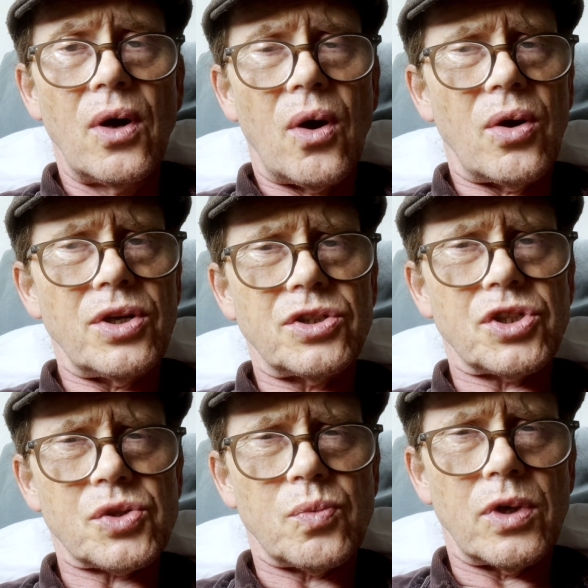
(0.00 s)
or you're
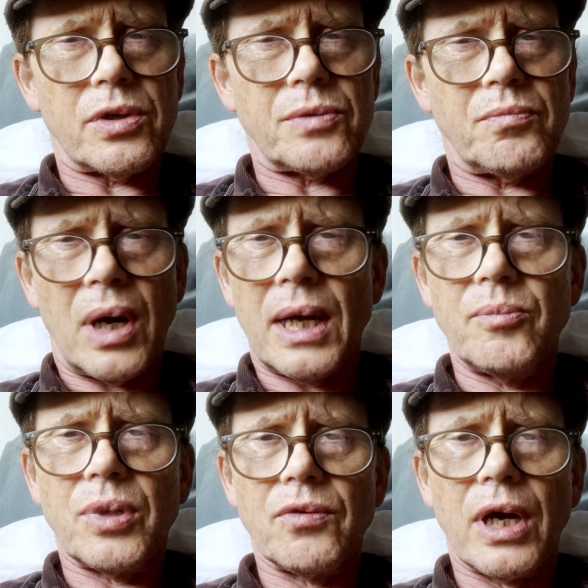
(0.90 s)
just worried
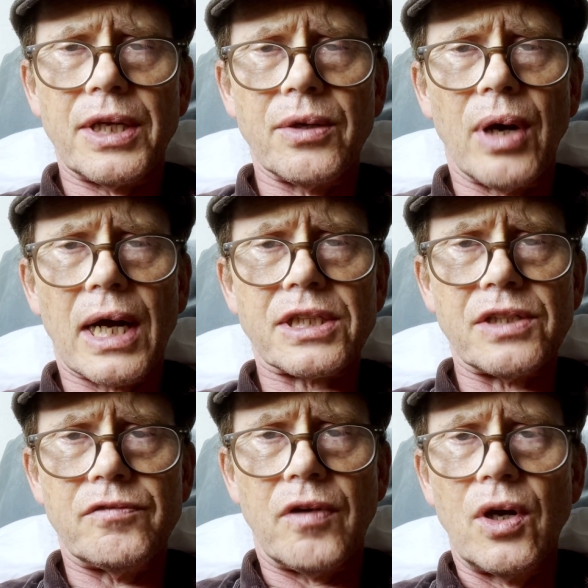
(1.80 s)
might be
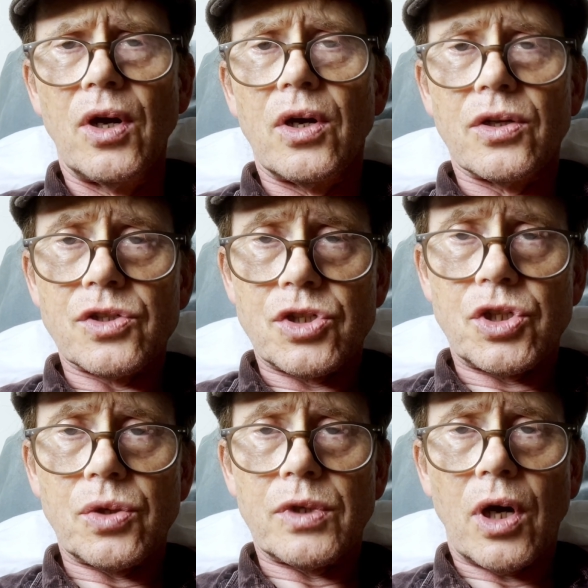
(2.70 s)
radioactive,
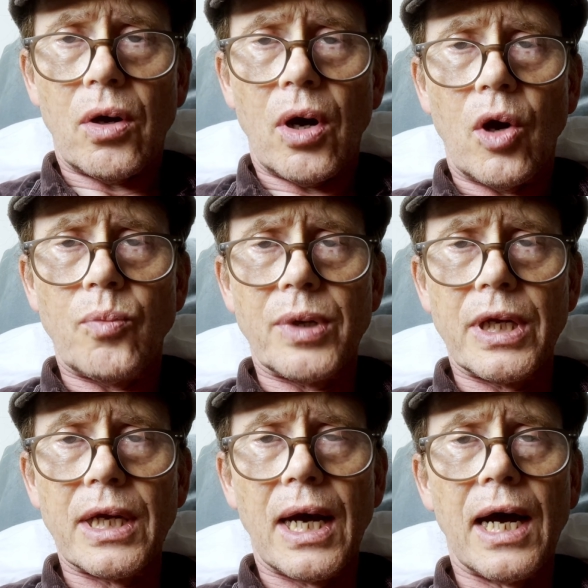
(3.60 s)
do not open
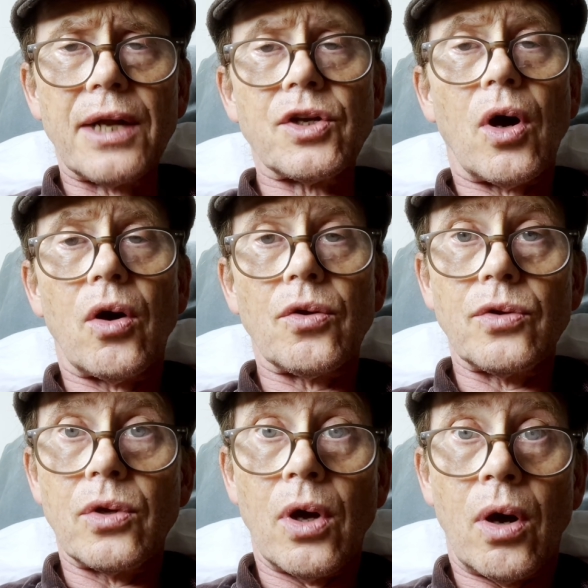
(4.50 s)
it, and
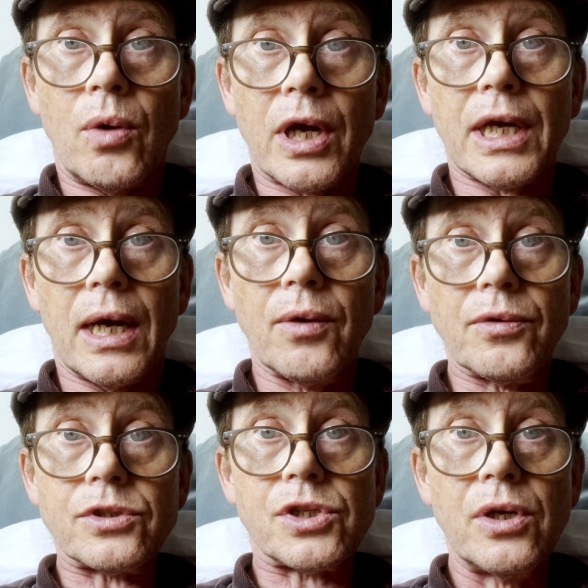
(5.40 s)
on no
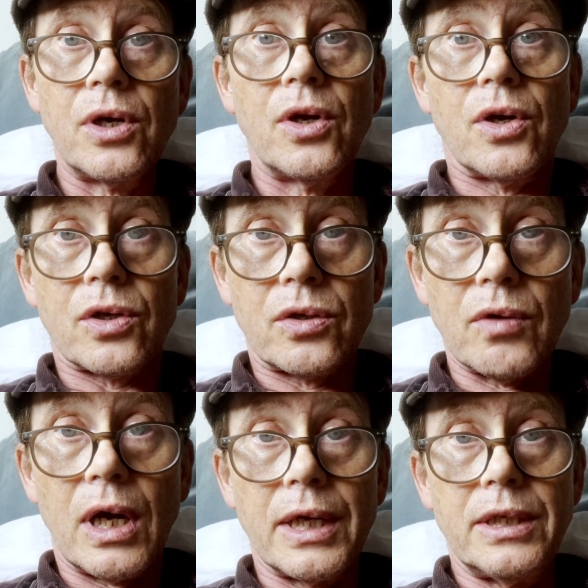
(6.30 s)
account
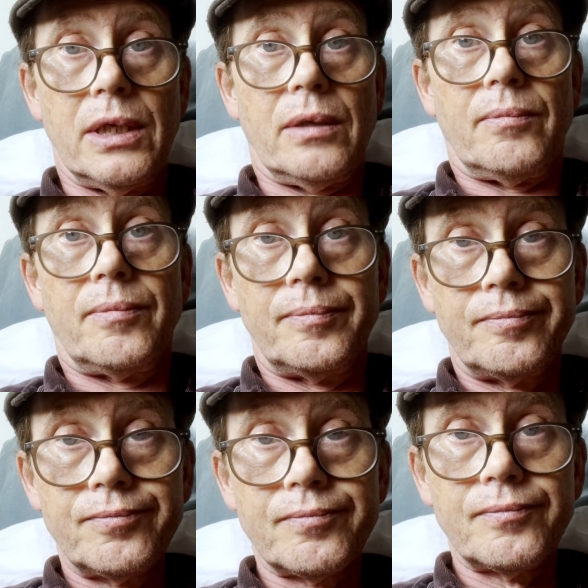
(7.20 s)
grind it.
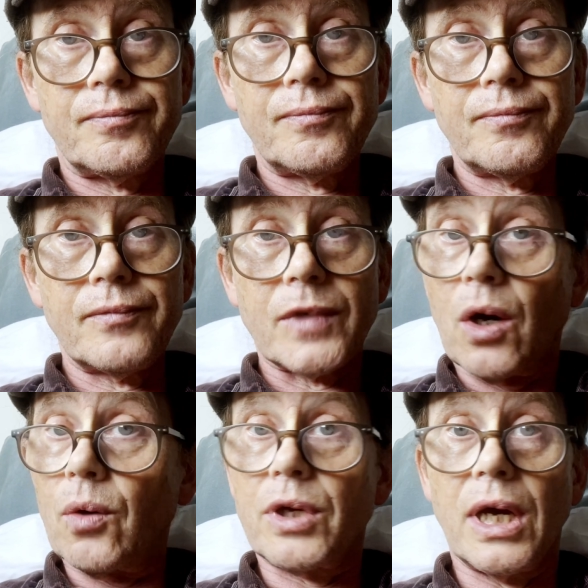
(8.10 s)

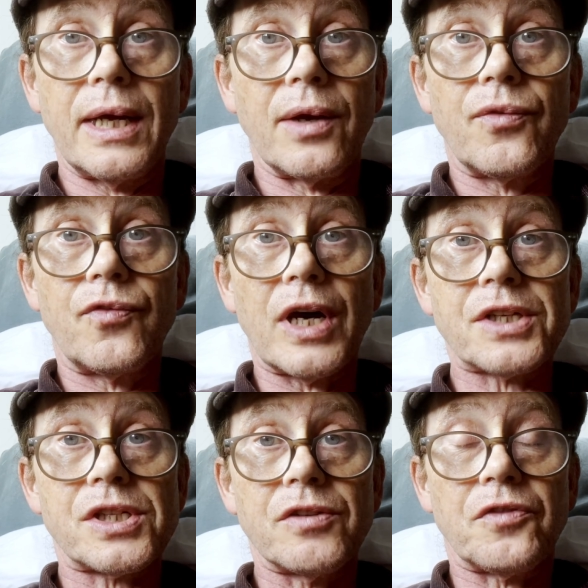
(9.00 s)
Okay,
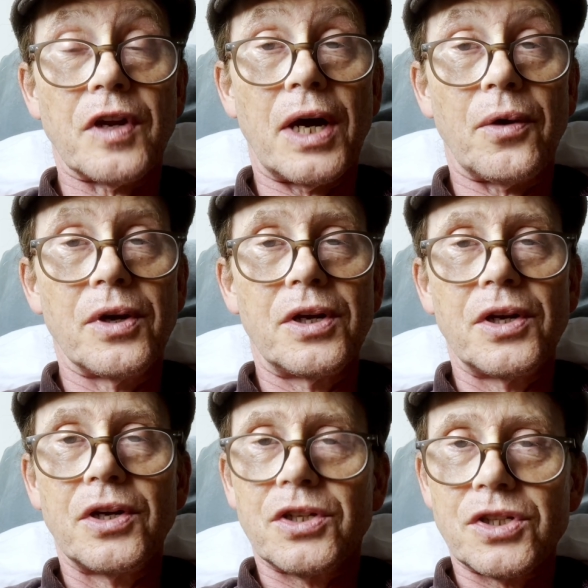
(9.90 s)
that's it for now.
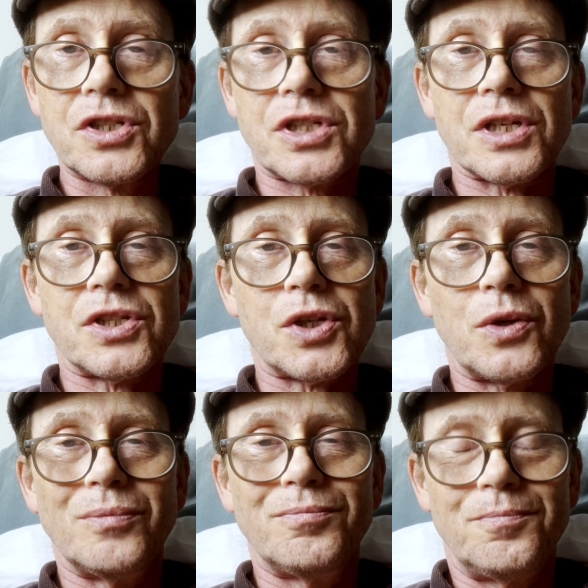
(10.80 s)
See you
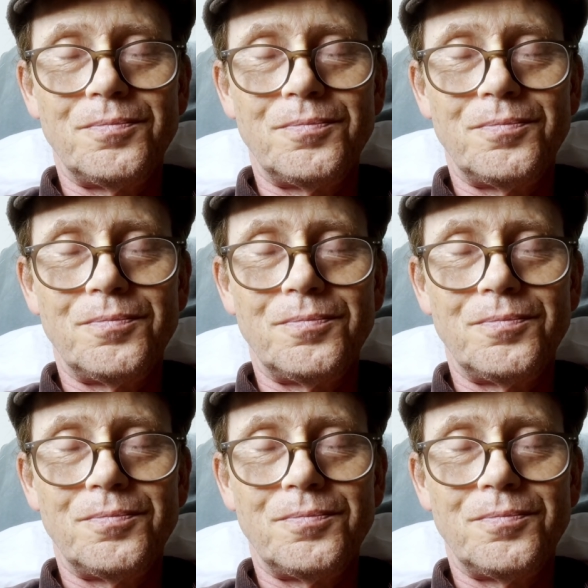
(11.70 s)
soon.